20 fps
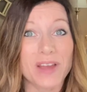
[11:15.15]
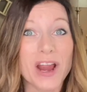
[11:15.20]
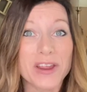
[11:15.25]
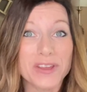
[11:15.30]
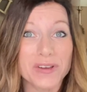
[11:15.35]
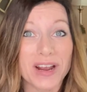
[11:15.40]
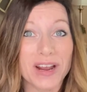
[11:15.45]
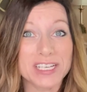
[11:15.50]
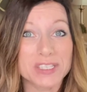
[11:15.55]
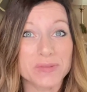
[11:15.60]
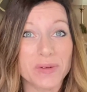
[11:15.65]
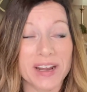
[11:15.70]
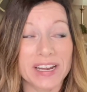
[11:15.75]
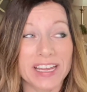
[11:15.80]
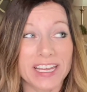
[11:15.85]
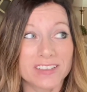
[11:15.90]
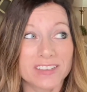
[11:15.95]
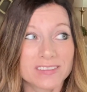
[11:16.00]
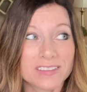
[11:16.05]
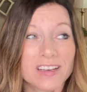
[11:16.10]
Are you guys
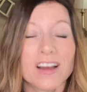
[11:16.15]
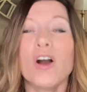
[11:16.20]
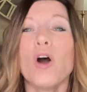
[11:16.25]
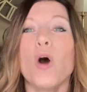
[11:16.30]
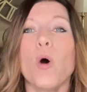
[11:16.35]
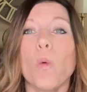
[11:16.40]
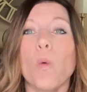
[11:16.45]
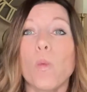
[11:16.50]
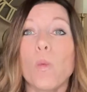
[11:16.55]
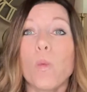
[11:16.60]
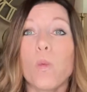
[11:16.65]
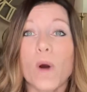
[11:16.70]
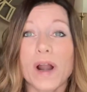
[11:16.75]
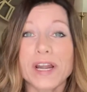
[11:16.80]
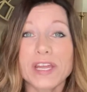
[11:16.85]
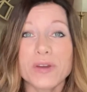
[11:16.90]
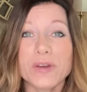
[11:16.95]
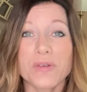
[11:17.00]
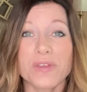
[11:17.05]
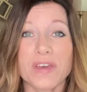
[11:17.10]
ready? What
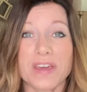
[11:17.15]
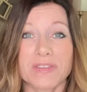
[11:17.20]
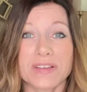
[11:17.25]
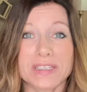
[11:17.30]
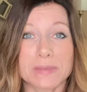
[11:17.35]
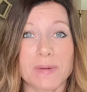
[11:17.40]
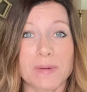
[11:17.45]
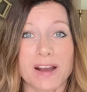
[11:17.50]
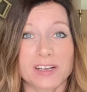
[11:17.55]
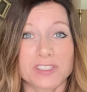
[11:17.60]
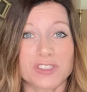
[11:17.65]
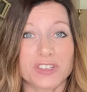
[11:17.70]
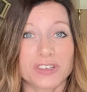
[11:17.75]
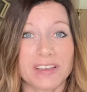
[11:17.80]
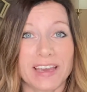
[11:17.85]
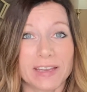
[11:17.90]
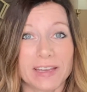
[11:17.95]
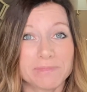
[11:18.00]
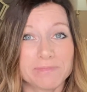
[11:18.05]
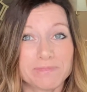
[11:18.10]
do you think this box should
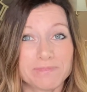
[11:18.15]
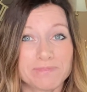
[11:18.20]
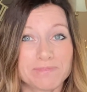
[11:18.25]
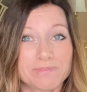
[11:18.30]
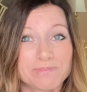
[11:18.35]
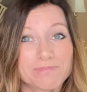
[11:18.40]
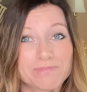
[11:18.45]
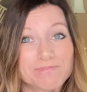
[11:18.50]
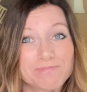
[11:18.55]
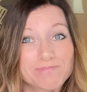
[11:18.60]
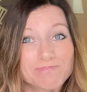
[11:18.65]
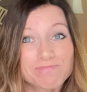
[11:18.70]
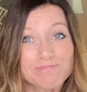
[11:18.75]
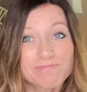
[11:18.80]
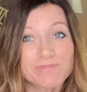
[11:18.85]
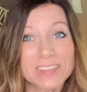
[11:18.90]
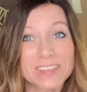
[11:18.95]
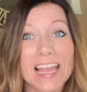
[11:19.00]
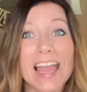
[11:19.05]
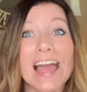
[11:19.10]
get?
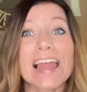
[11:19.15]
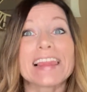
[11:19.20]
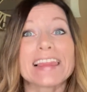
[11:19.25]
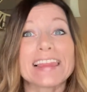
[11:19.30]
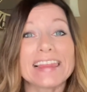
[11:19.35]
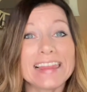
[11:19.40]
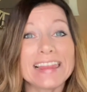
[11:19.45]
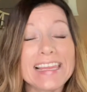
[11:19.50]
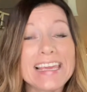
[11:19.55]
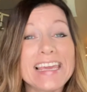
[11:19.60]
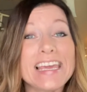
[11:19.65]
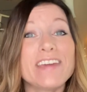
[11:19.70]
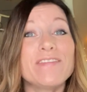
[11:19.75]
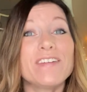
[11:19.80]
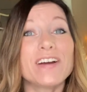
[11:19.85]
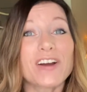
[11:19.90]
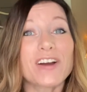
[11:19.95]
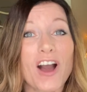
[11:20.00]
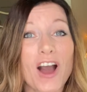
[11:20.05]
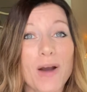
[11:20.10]
Leave
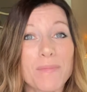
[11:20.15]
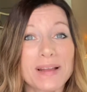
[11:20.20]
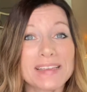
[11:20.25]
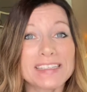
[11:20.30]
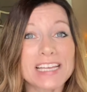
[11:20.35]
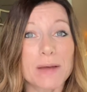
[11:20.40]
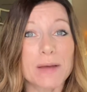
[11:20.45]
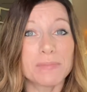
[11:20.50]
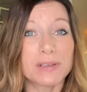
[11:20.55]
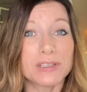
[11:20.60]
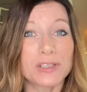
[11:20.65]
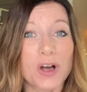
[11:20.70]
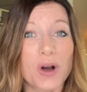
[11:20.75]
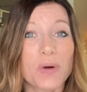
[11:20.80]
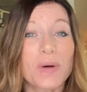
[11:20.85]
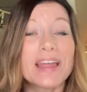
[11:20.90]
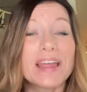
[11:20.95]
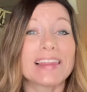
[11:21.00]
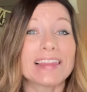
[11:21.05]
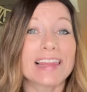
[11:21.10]
a comment down
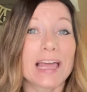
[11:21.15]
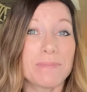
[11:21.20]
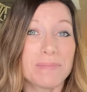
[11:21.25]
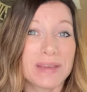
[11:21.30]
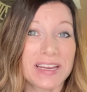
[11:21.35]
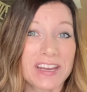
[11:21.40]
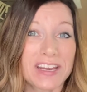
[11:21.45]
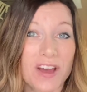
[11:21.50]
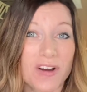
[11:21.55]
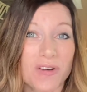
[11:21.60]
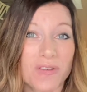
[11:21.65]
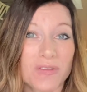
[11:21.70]
below and let me know.